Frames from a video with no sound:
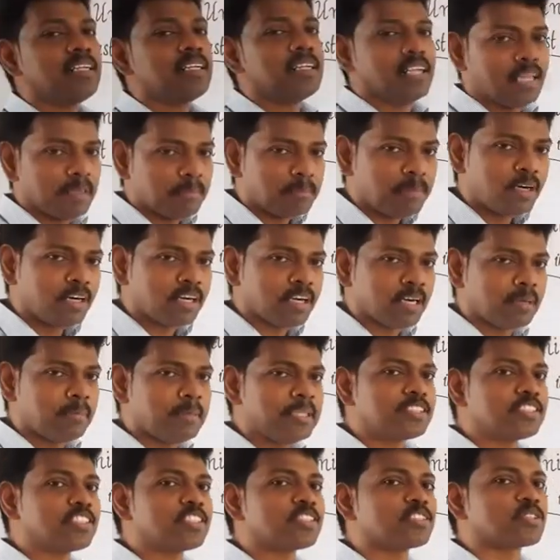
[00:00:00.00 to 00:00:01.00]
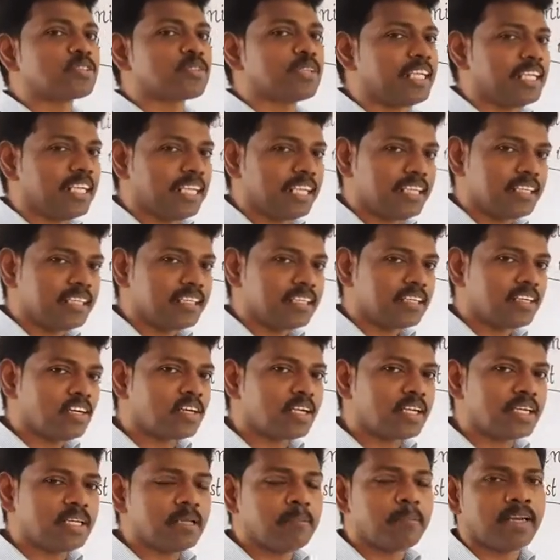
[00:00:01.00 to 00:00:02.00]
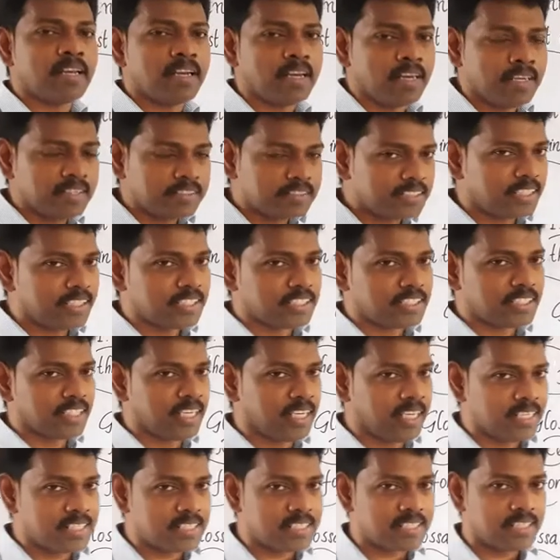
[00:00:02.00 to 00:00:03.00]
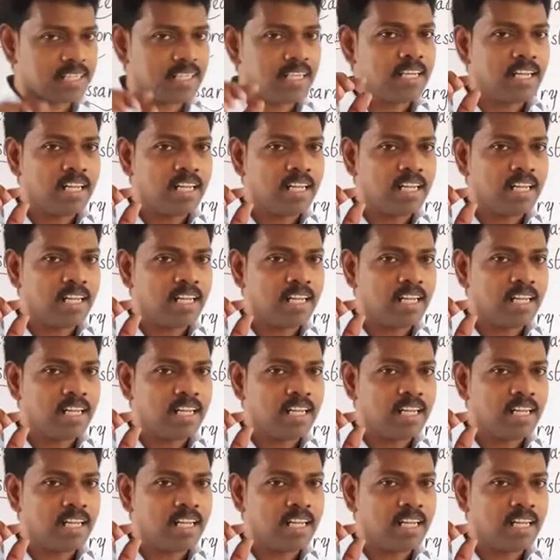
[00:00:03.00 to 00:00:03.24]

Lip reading: Laburnum is a tree. Okay, the pronunciation is